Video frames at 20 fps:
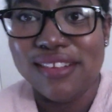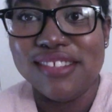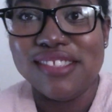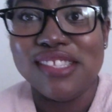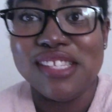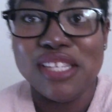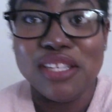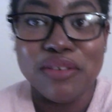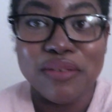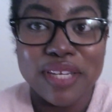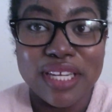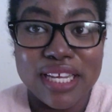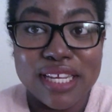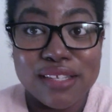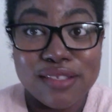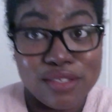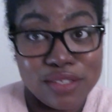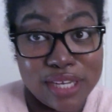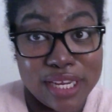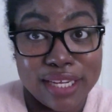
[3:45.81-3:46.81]
Scenery
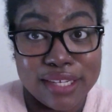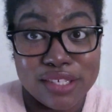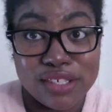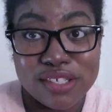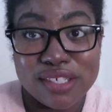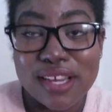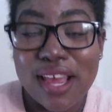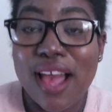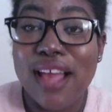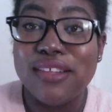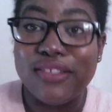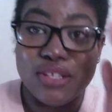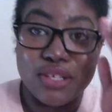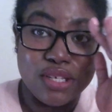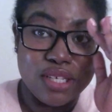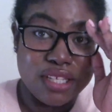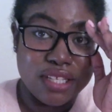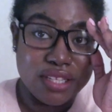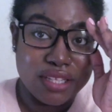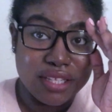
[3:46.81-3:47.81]
has changed. I
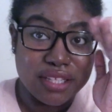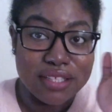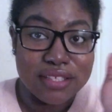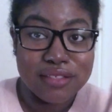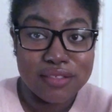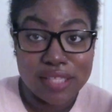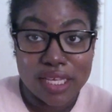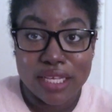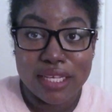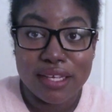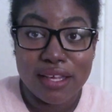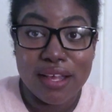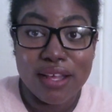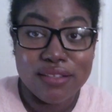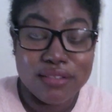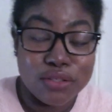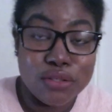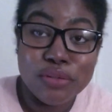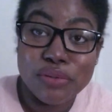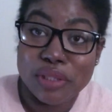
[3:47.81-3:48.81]
look like a
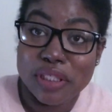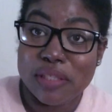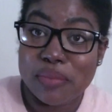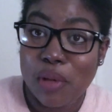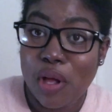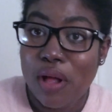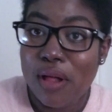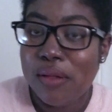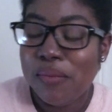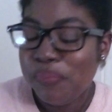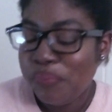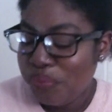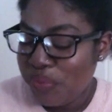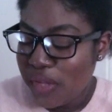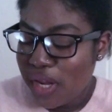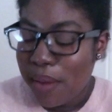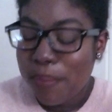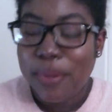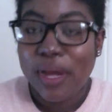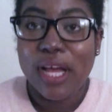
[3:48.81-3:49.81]
little greaseball,
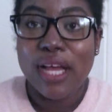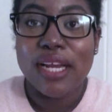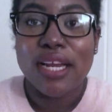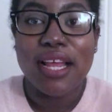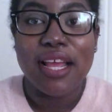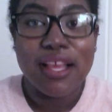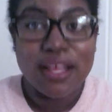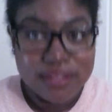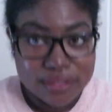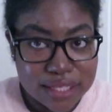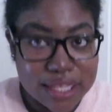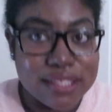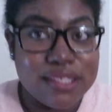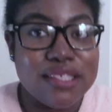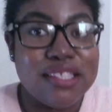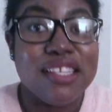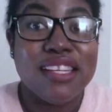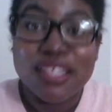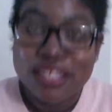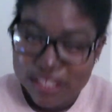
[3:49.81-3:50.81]
but let's
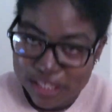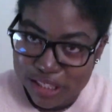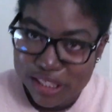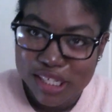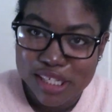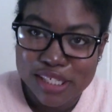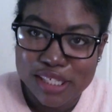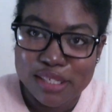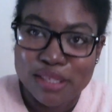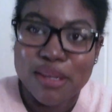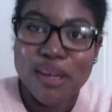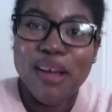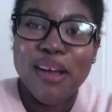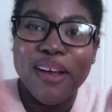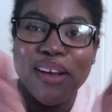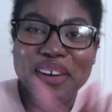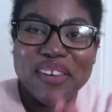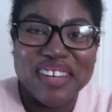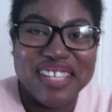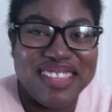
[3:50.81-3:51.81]
continue
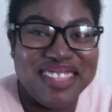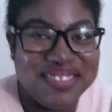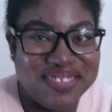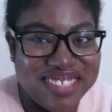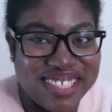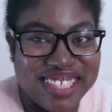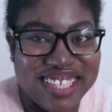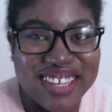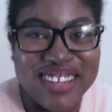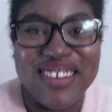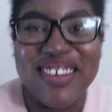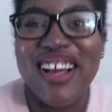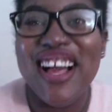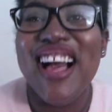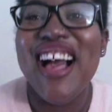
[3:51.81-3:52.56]
with the video.